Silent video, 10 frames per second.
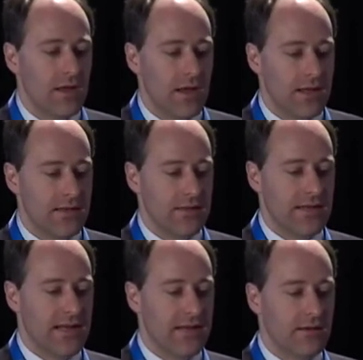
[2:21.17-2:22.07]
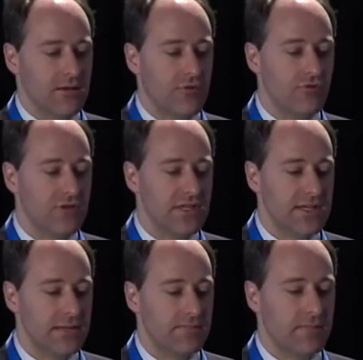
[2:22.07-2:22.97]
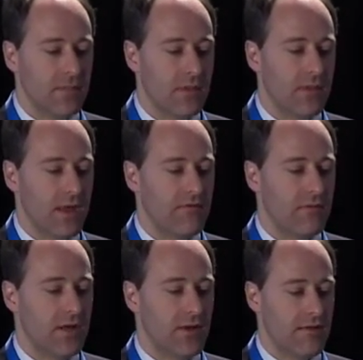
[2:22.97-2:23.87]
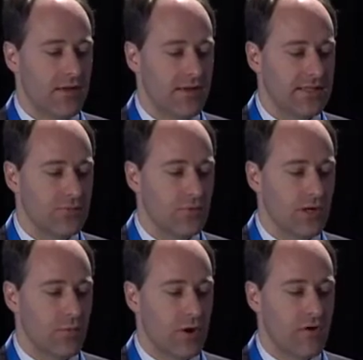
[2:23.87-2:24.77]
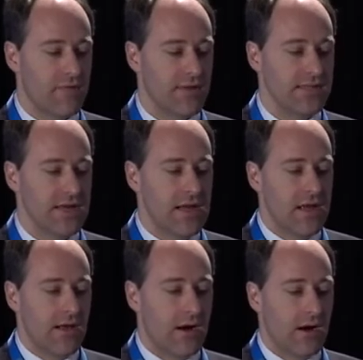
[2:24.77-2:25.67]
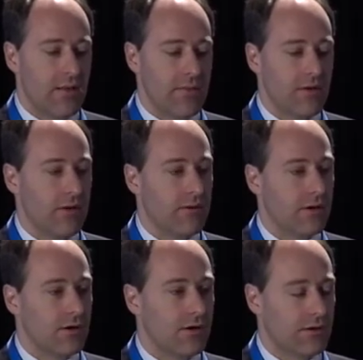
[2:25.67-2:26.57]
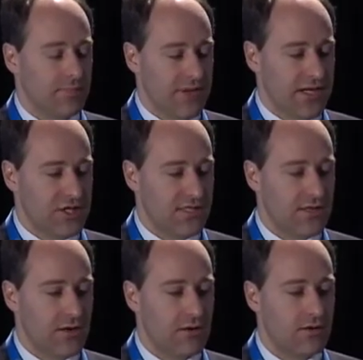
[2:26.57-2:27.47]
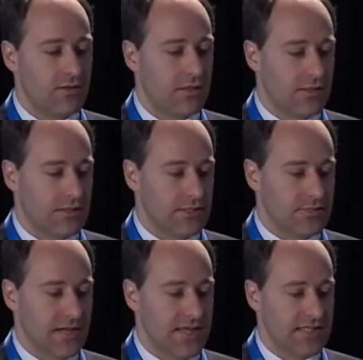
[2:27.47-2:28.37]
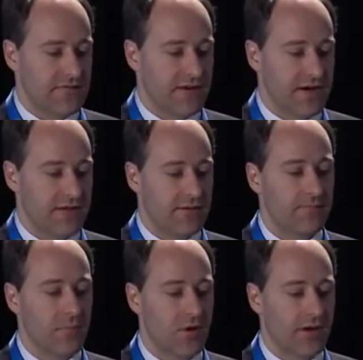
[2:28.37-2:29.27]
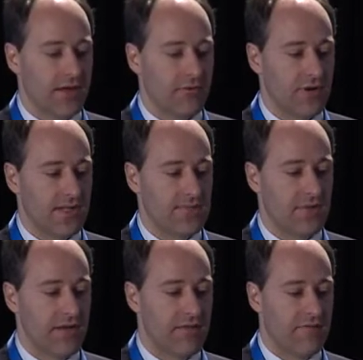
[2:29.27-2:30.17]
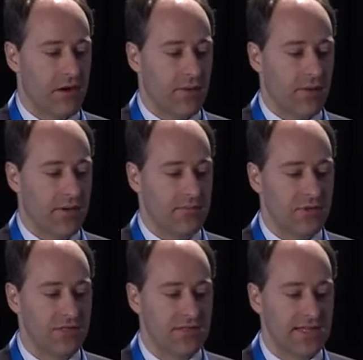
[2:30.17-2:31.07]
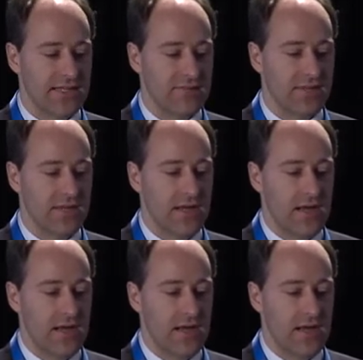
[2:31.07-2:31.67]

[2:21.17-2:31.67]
In daily routine, everybody, I think, is really aware of this. The patients are classified or categorized by the Framingham risk assessment,